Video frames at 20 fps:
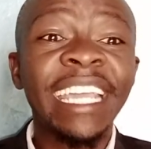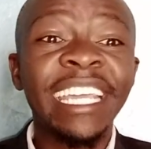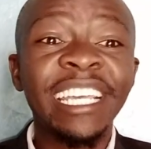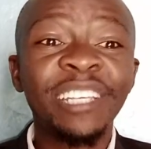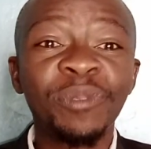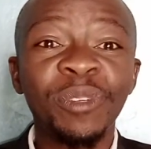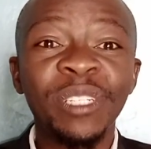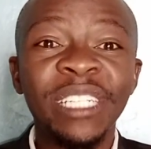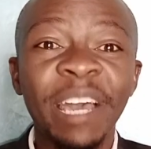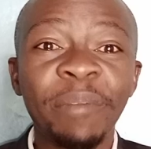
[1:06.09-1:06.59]

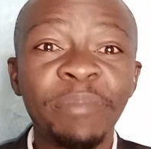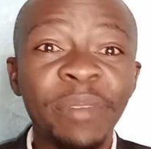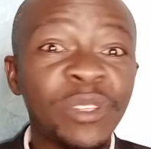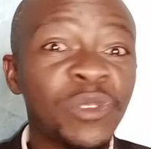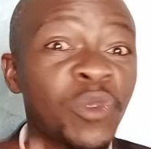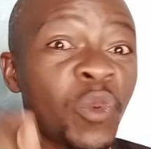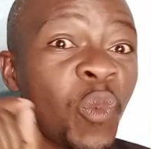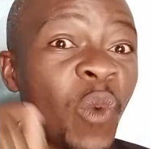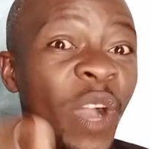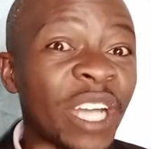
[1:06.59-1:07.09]
Guess what
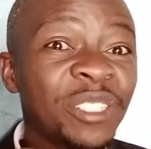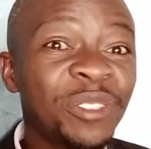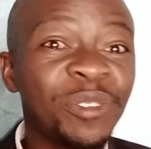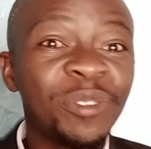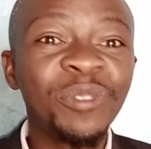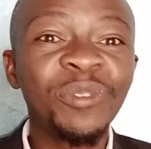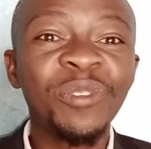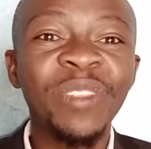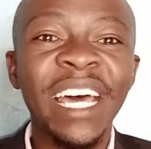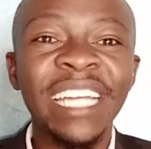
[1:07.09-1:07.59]
happens? Once
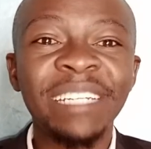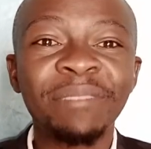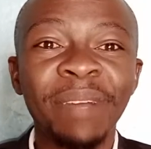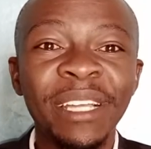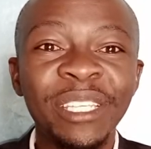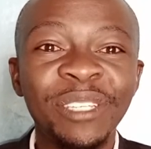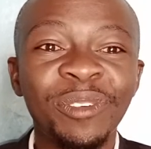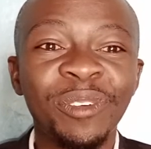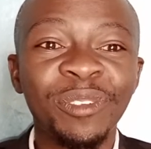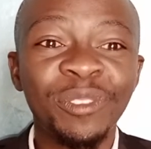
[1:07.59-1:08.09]
you do that
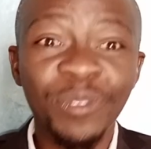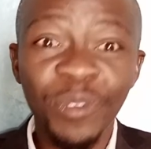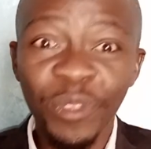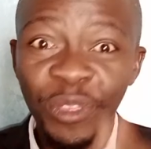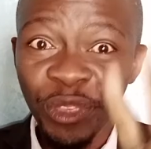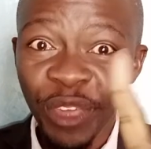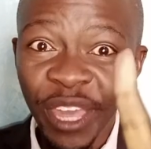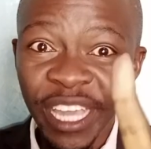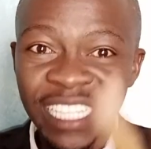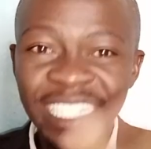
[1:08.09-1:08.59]
magical
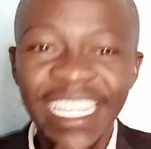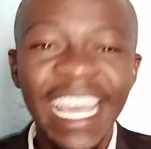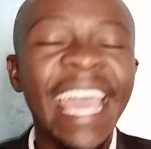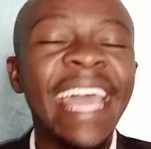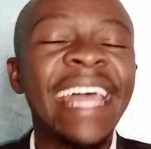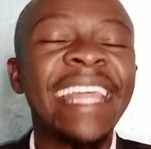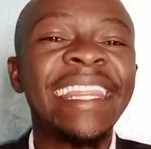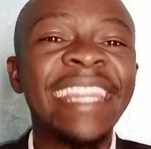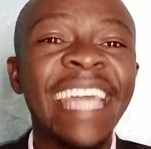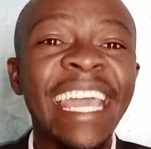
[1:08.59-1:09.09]
two things,
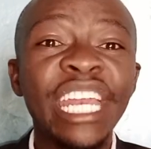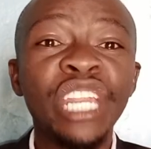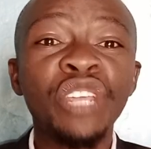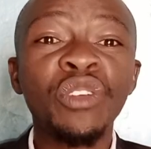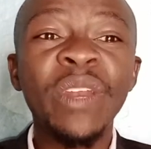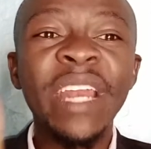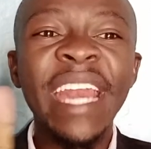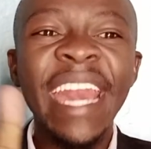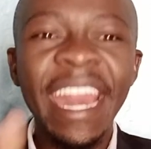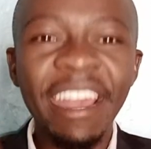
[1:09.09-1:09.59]
then
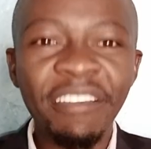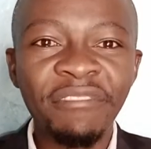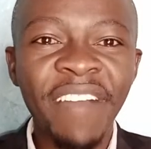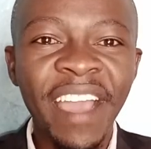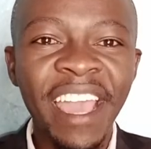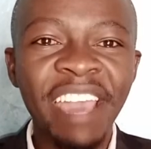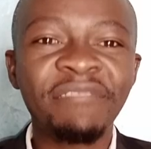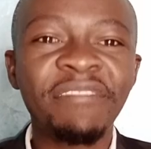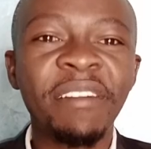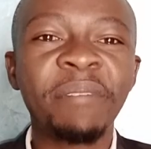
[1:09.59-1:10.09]
you'll
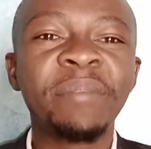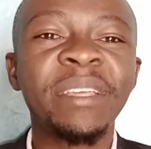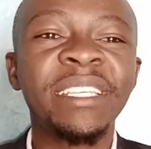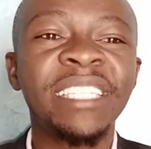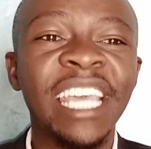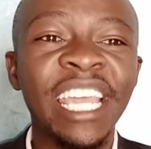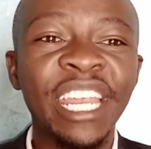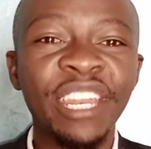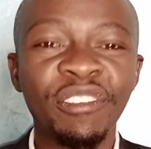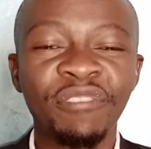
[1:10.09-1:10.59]
never ever
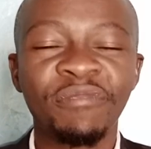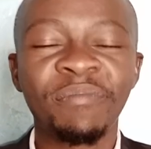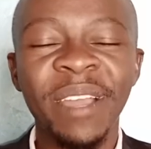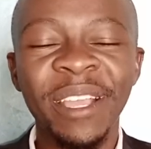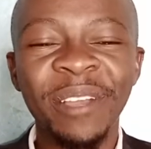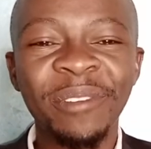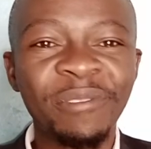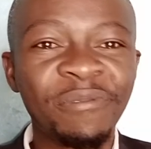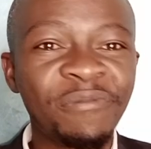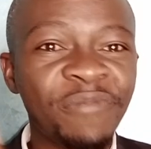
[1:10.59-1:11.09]
miss any of
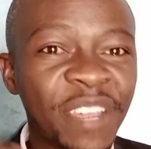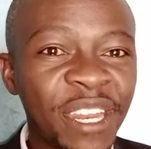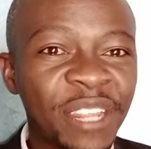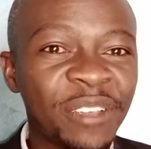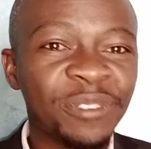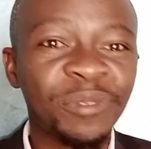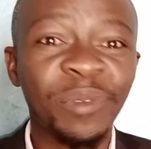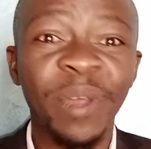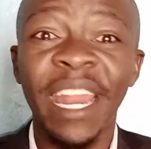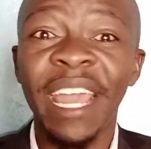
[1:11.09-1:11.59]
my good
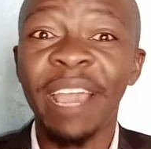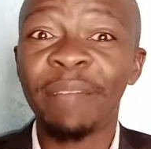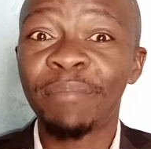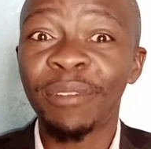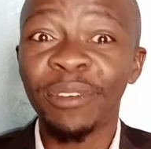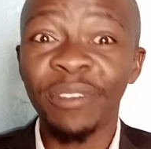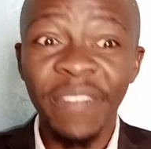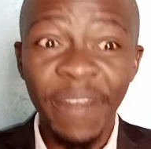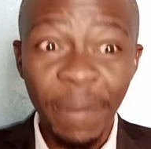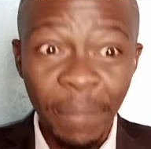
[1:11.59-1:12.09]
videos when I
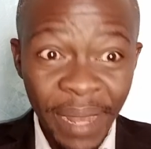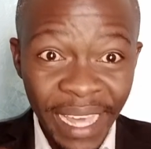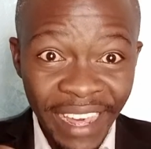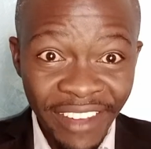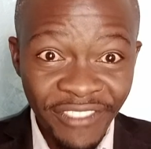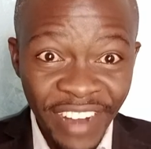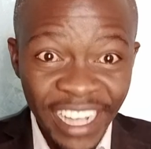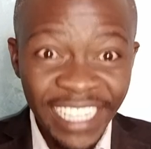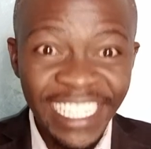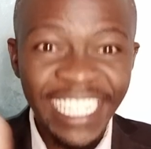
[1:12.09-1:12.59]
upload them
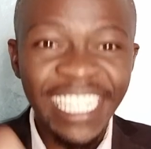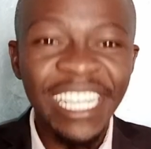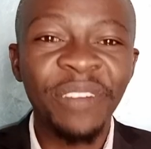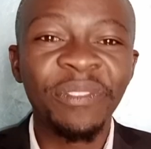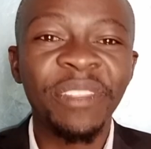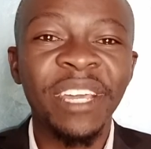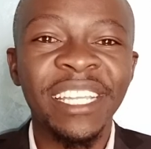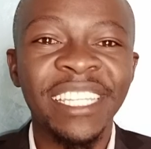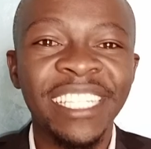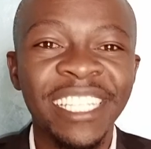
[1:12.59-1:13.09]
right here
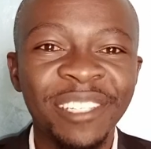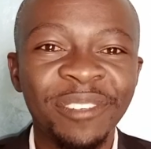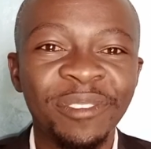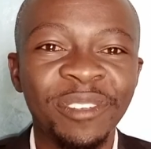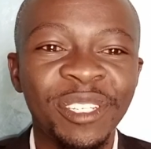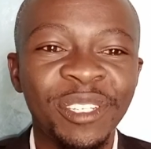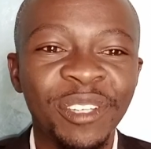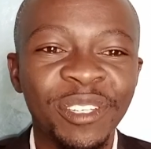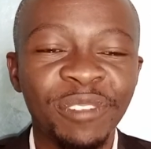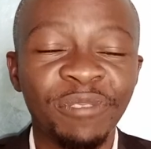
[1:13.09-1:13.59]
on this
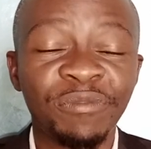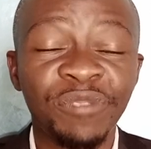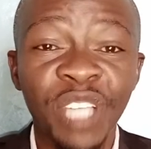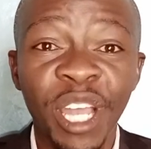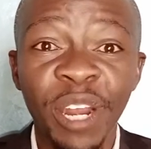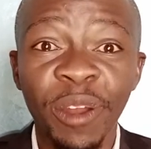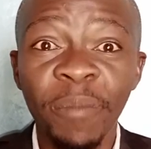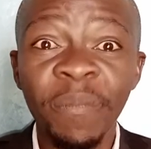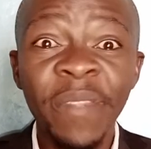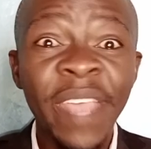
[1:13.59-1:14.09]
good Joseph
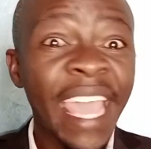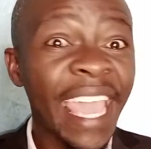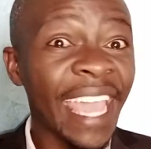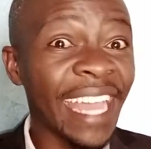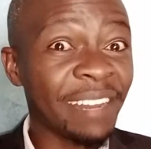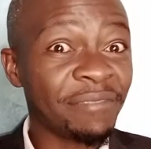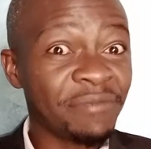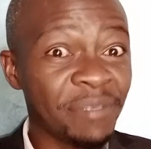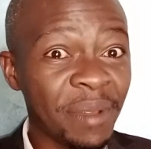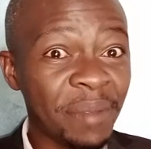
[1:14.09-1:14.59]
channel.
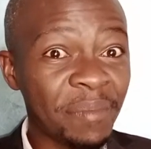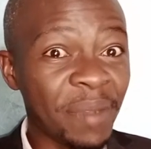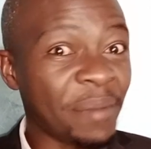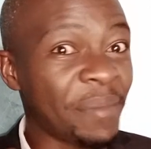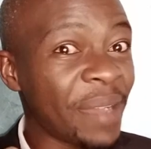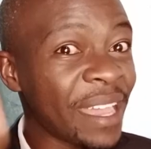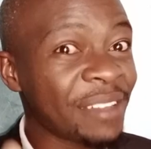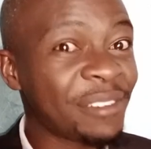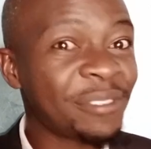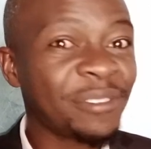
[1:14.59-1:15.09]
And remember,
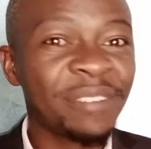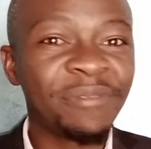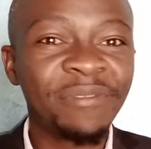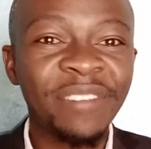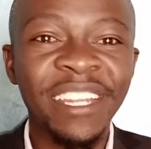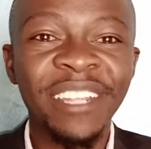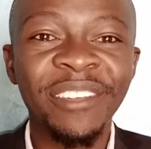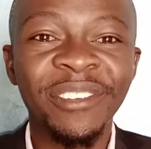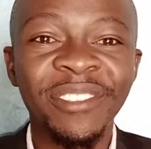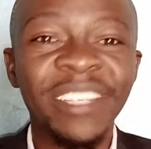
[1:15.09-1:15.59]
my good
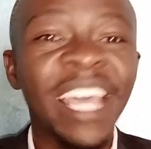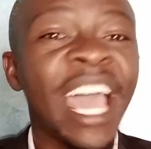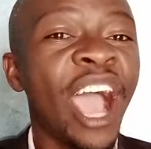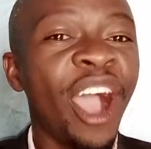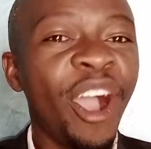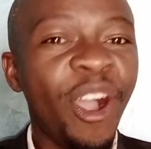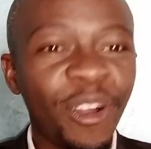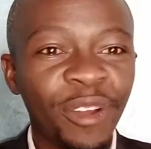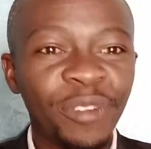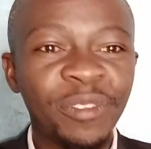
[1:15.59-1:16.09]
videos
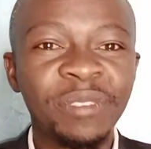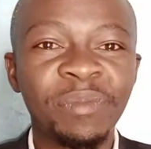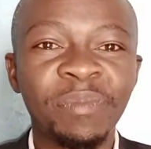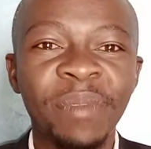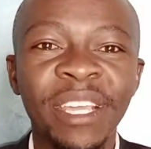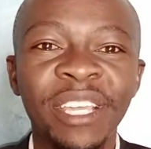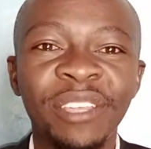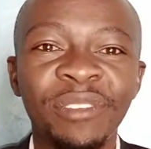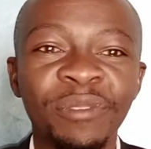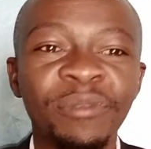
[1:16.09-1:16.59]
always
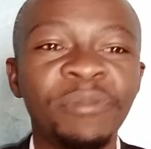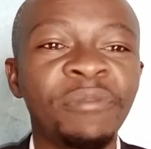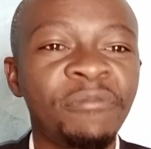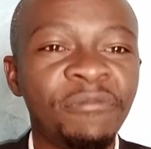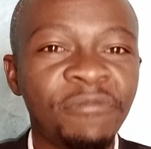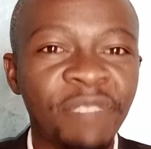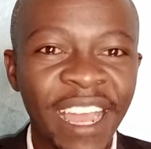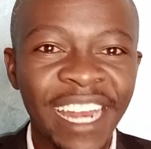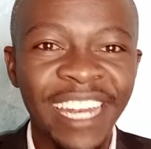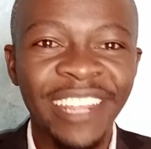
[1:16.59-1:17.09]
make you
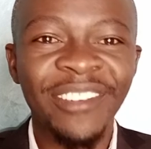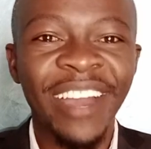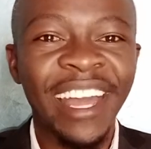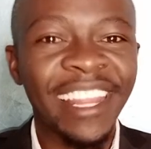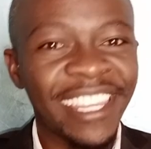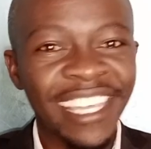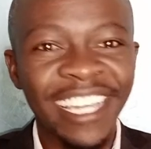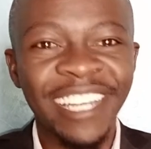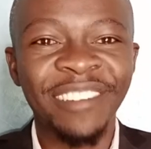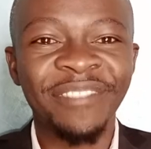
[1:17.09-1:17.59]
value
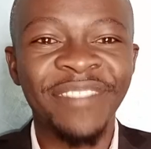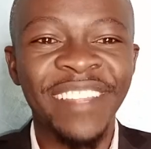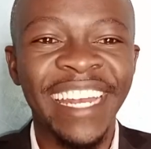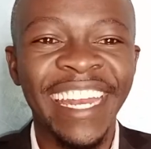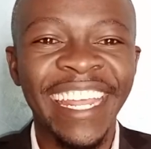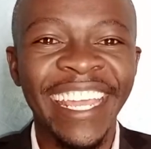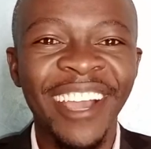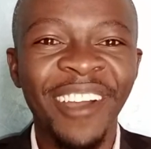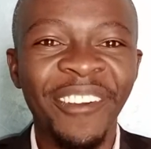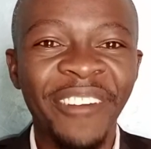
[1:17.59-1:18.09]
at the end of the
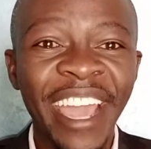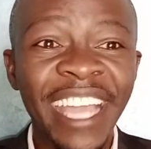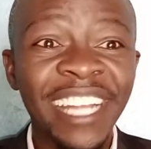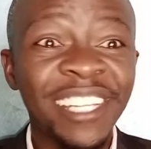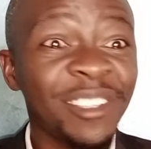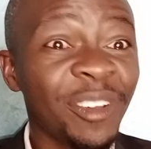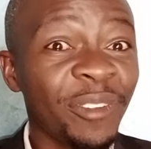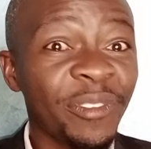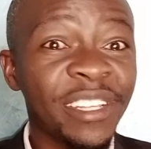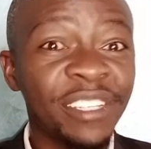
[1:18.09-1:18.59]
day. All
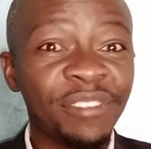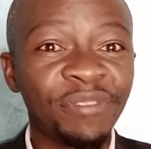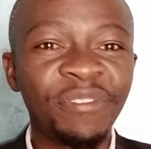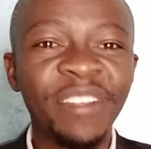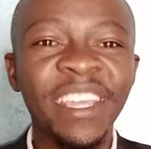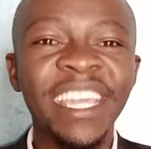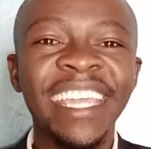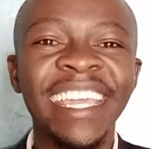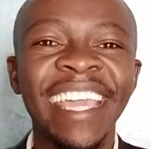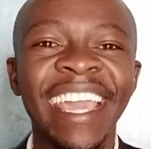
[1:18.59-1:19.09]
right, so it's
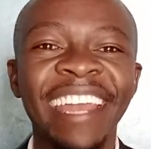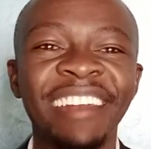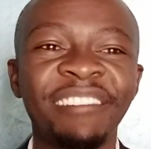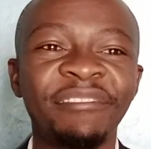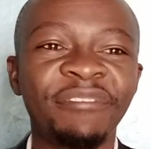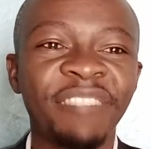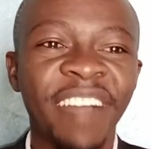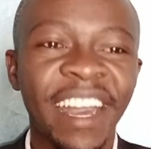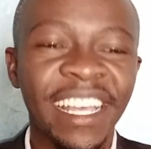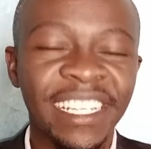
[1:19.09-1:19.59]
free
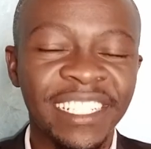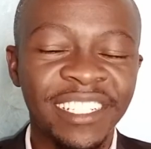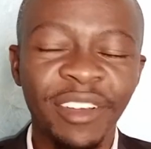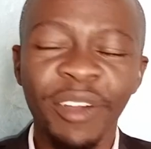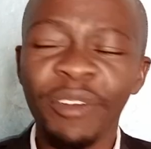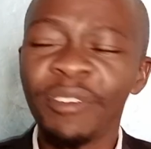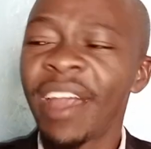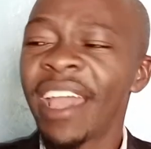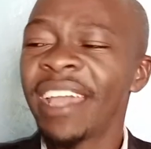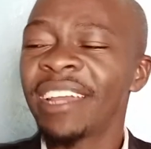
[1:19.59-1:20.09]
and fast.
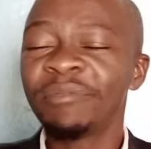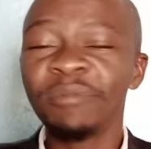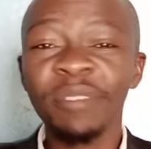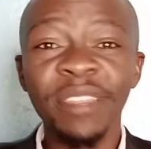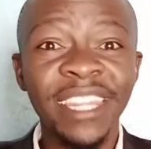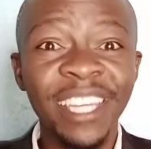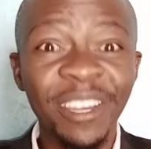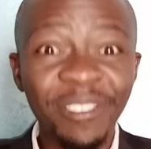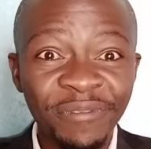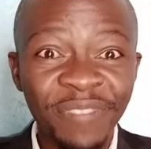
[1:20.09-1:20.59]
All right,
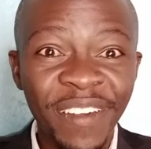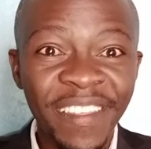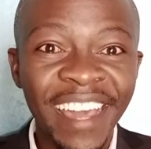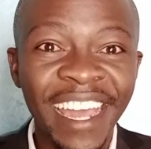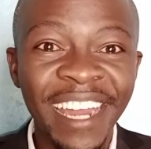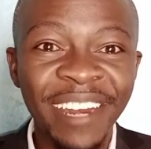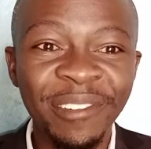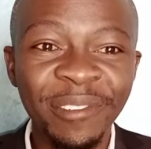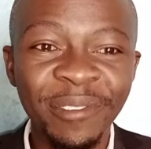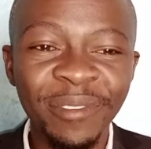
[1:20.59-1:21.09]
without
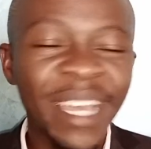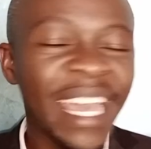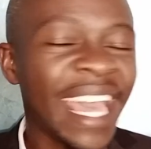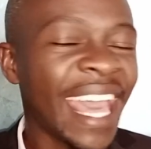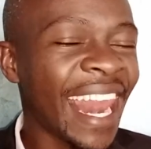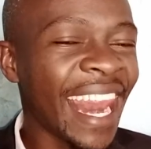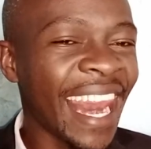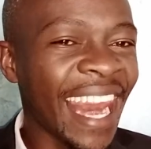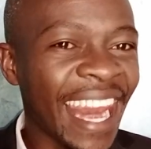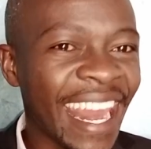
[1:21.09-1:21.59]
further ado,
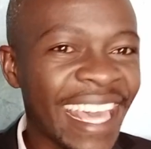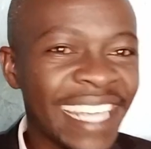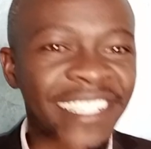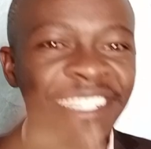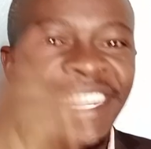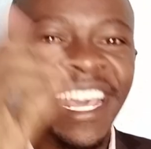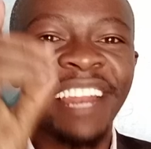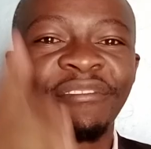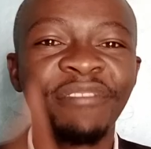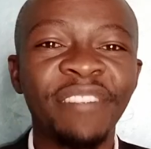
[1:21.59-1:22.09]
let's
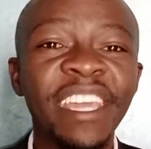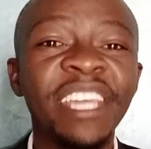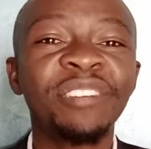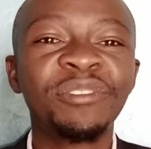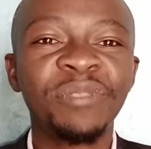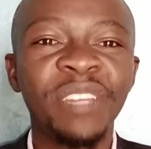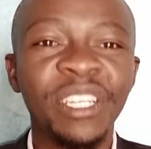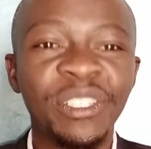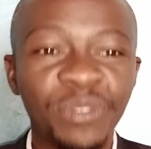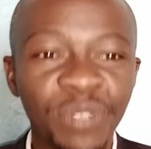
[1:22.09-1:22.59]
delve
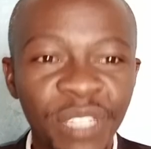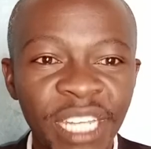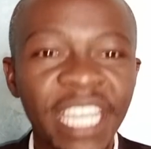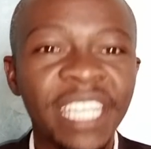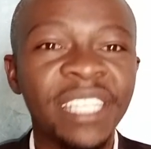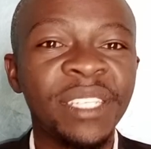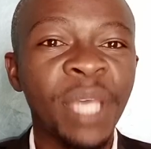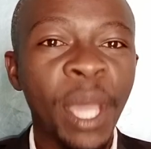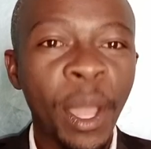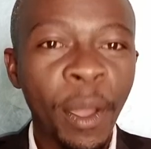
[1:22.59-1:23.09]
into the
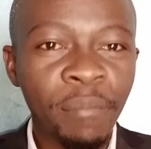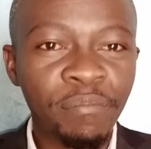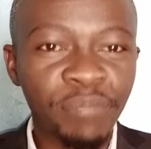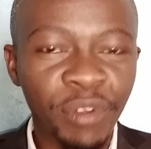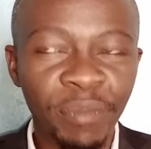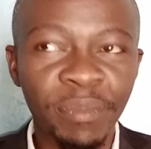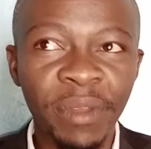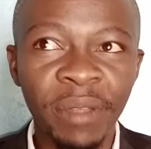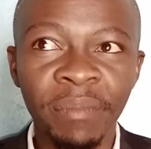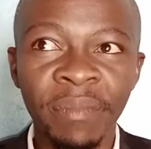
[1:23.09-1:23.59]
today's
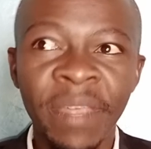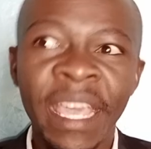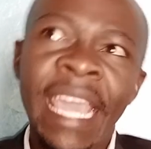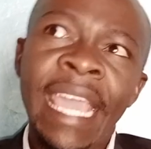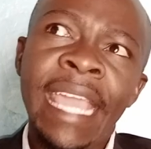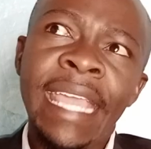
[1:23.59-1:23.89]
problem.